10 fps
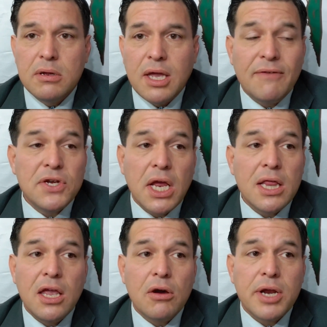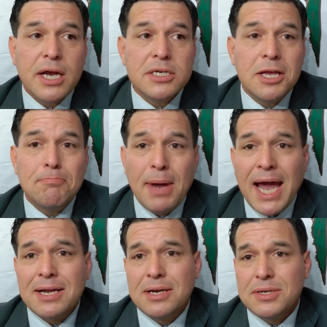KEVIN DELEON actually
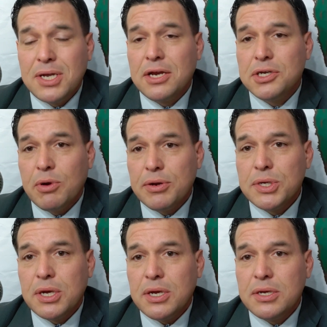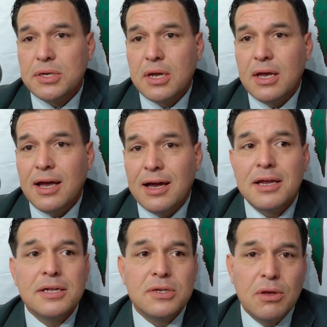backed sanctuary cities
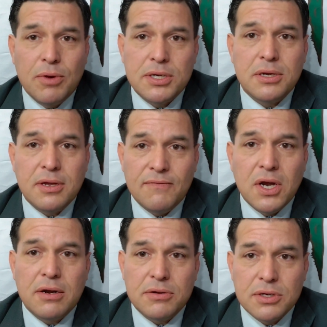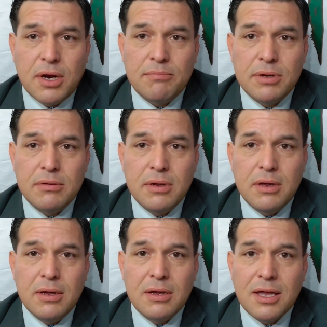against the wishes of Donald Trump.
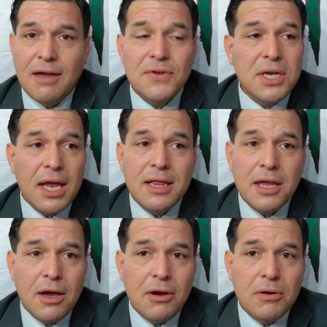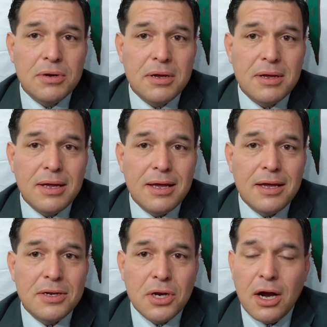KEVIN DELEON
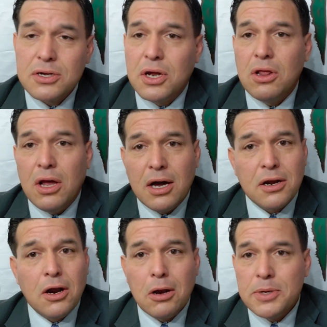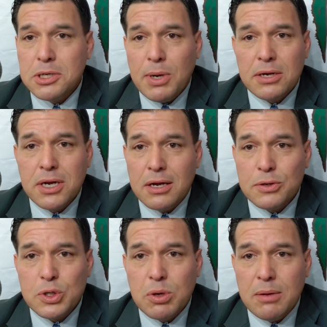talked a lot of garbage about
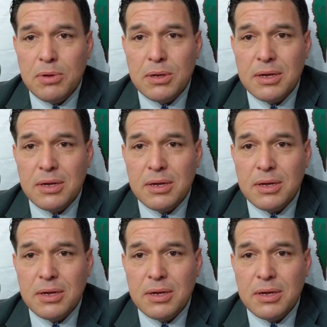Donald Trump.